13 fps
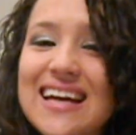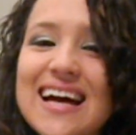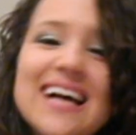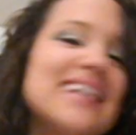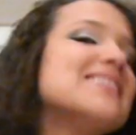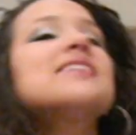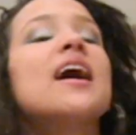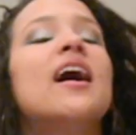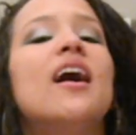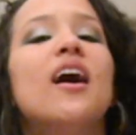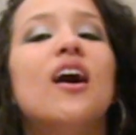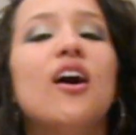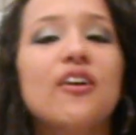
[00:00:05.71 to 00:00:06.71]
guys,
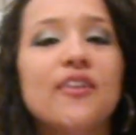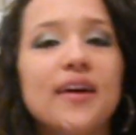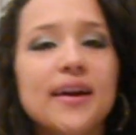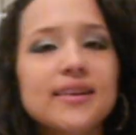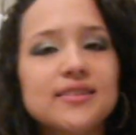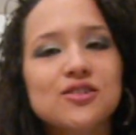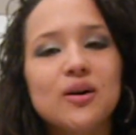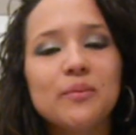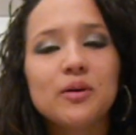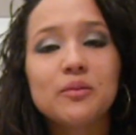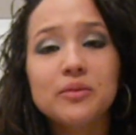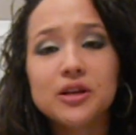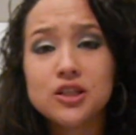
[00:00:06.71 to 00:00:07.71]
alright, so I'm
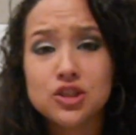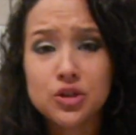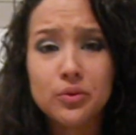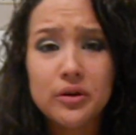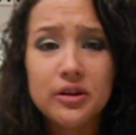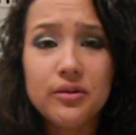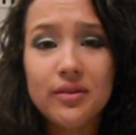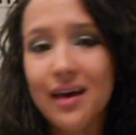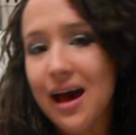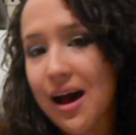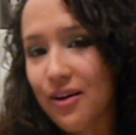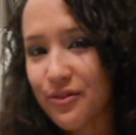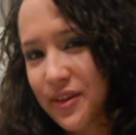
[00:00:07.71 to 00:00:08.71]
going to be showing you the
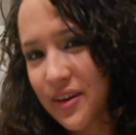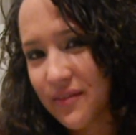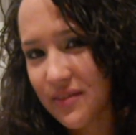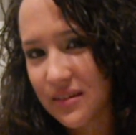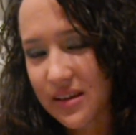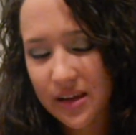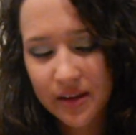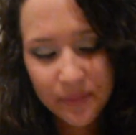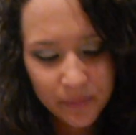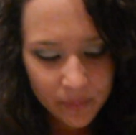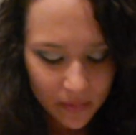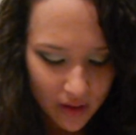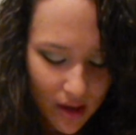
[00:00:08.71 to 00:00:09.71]
outfit of the day.
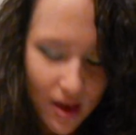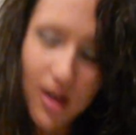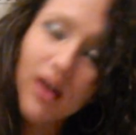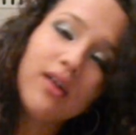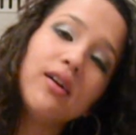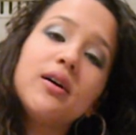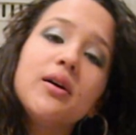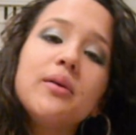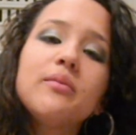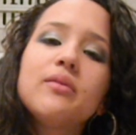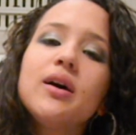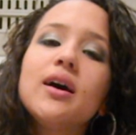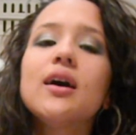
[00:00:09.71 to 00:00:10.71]

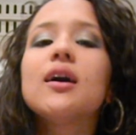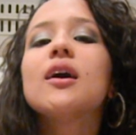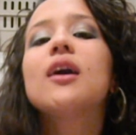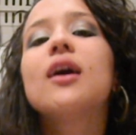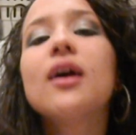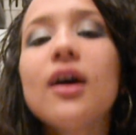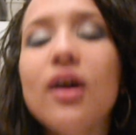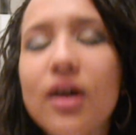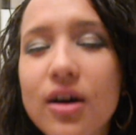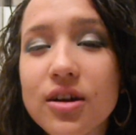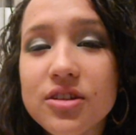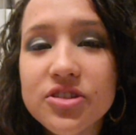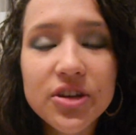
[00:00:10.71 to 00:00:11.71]
Um,
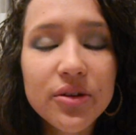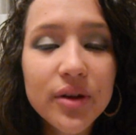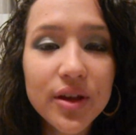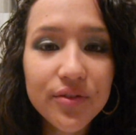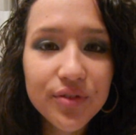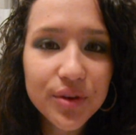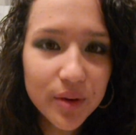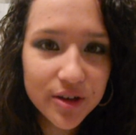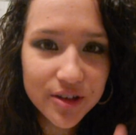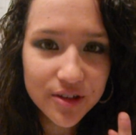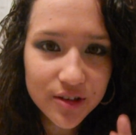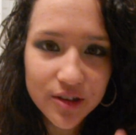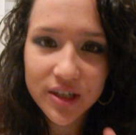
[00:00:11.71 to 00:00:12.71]
also, if you want
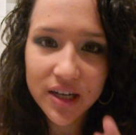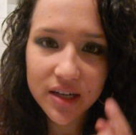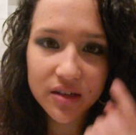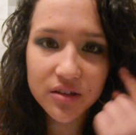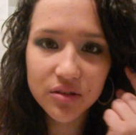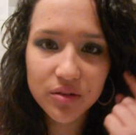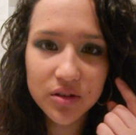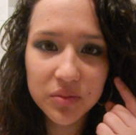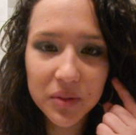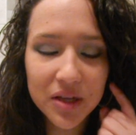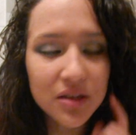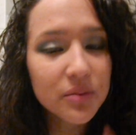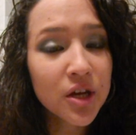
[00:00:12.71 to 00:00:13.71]
to learn how to do this
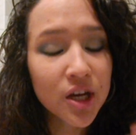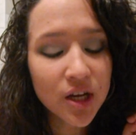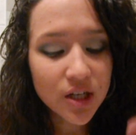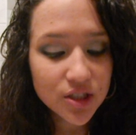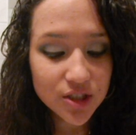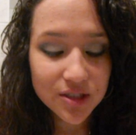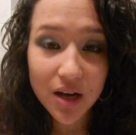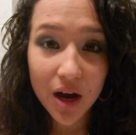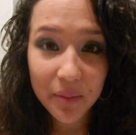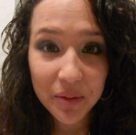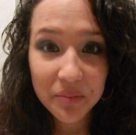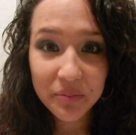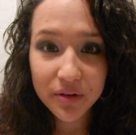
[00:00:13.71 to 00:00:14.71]
makeup, just
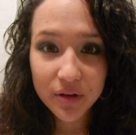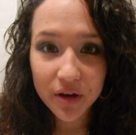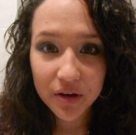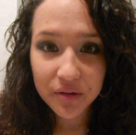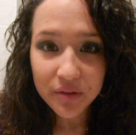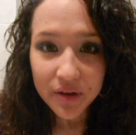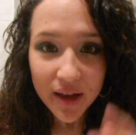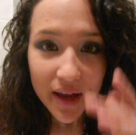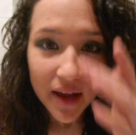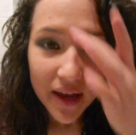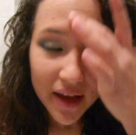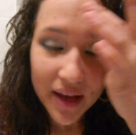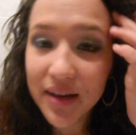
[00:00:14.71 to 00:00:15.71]
comment below
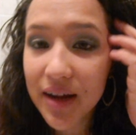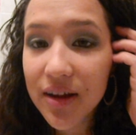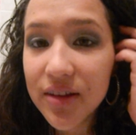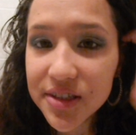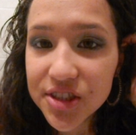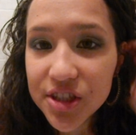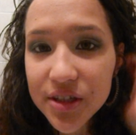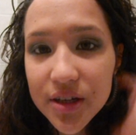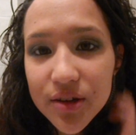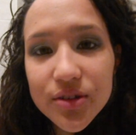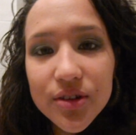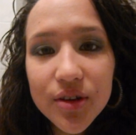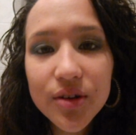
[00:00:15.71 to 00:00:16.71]
and I'll let you
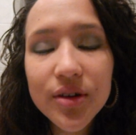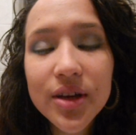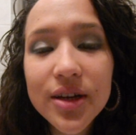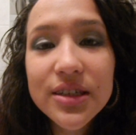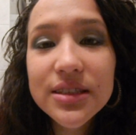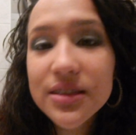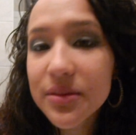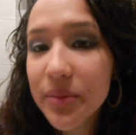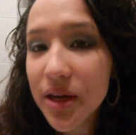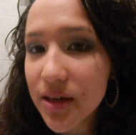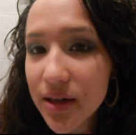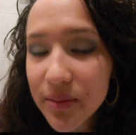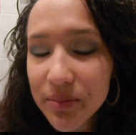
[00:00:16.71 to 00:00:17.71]
know. So here's the
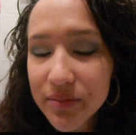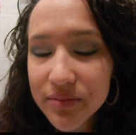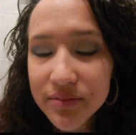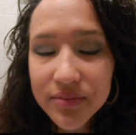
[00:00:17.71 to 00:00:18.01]
makeup.